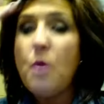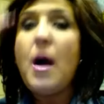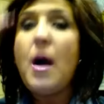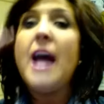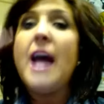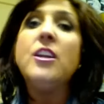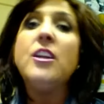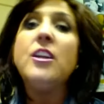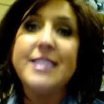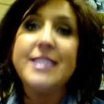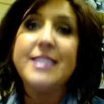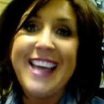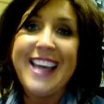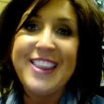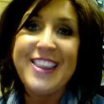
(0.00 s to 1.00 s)
eye look
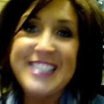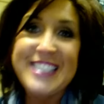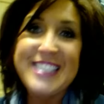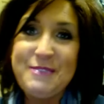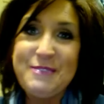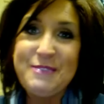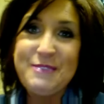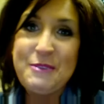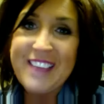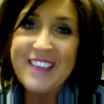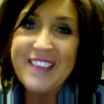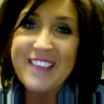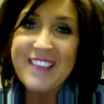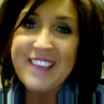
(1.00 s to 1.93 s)
together and see what we've got.